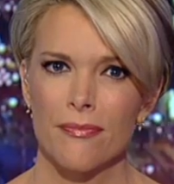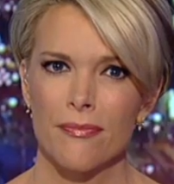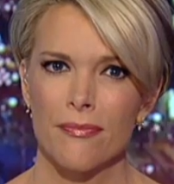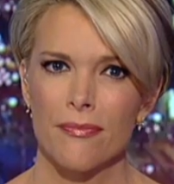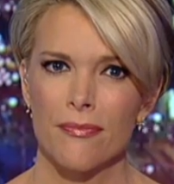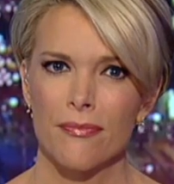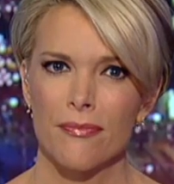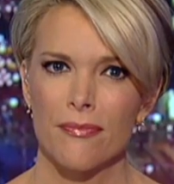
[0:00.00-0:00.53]

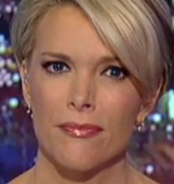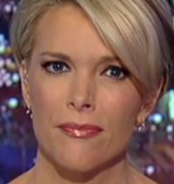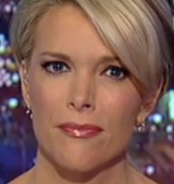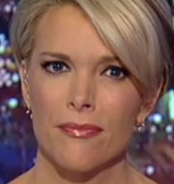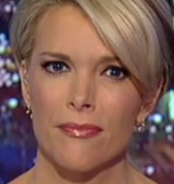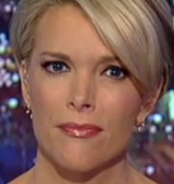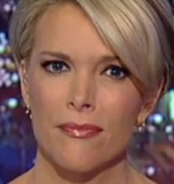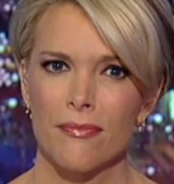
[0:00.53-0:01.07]

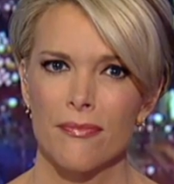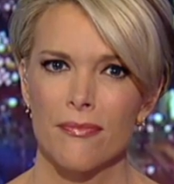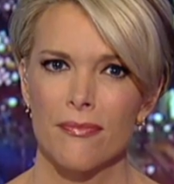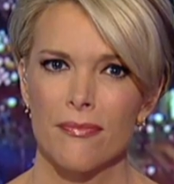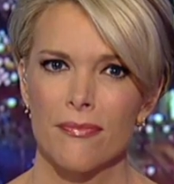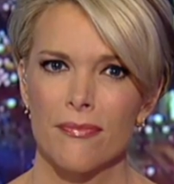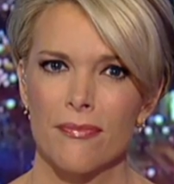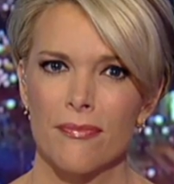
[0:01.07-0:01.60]

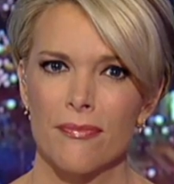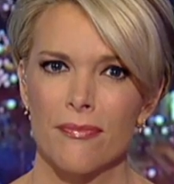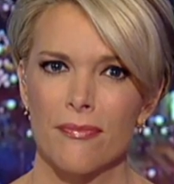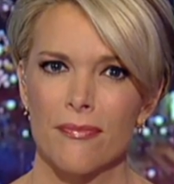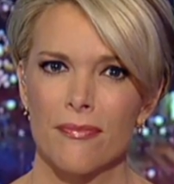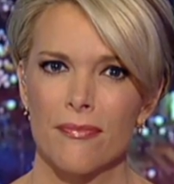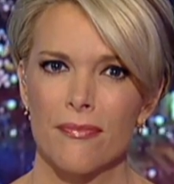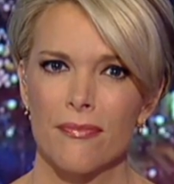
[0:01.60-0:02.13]

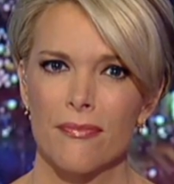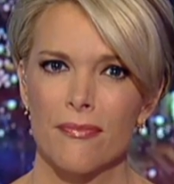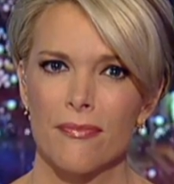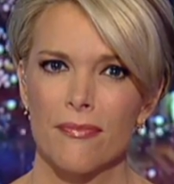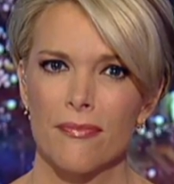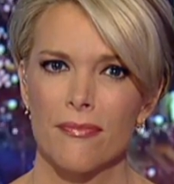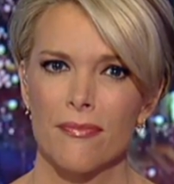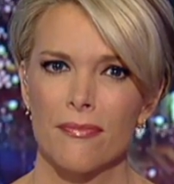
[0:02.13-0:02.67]

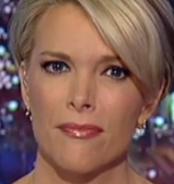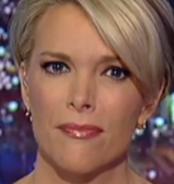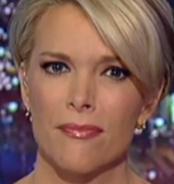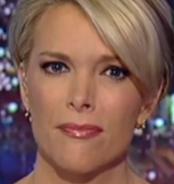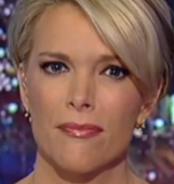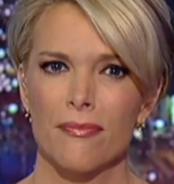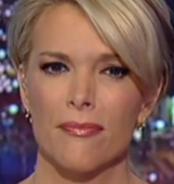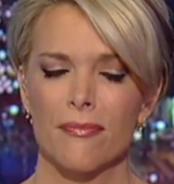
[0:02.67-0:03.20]

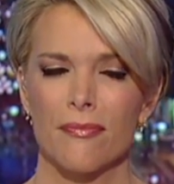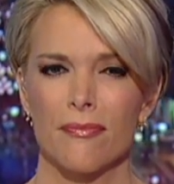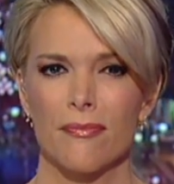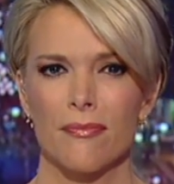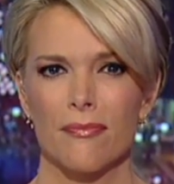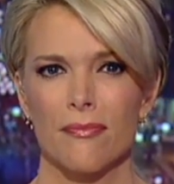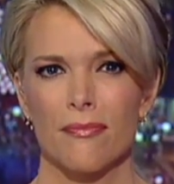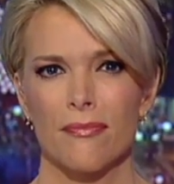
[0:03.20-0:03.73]

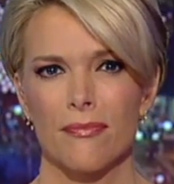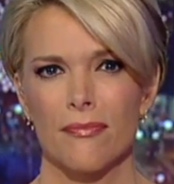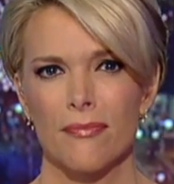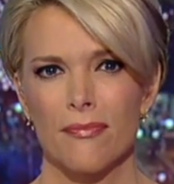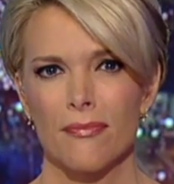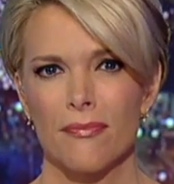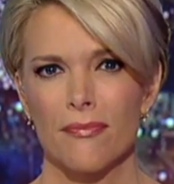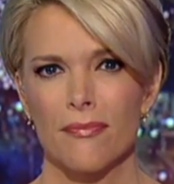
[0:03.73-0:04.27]

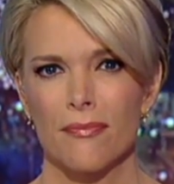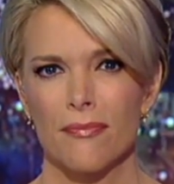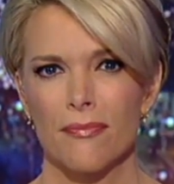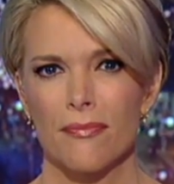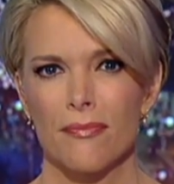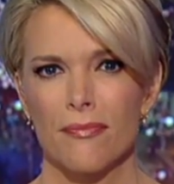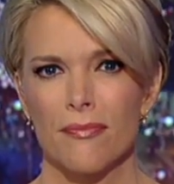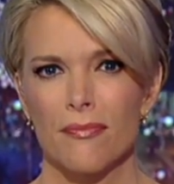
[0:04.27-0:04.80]

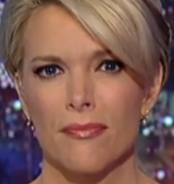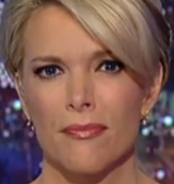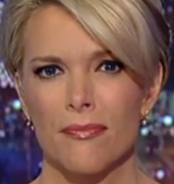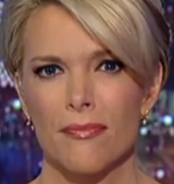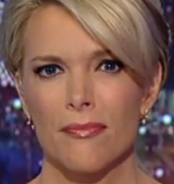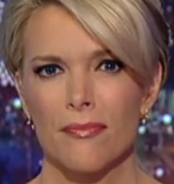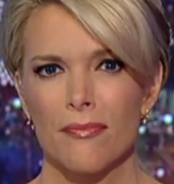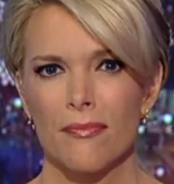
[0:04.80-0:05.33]

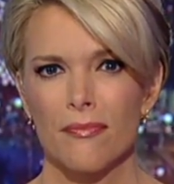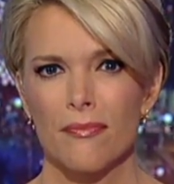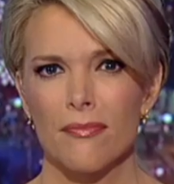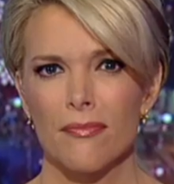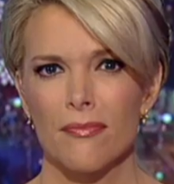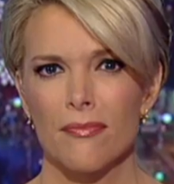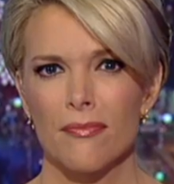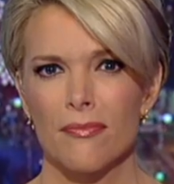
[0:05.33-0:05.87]

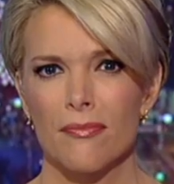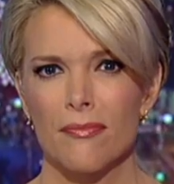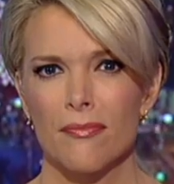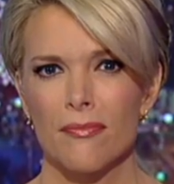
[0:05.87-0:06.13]
(silent)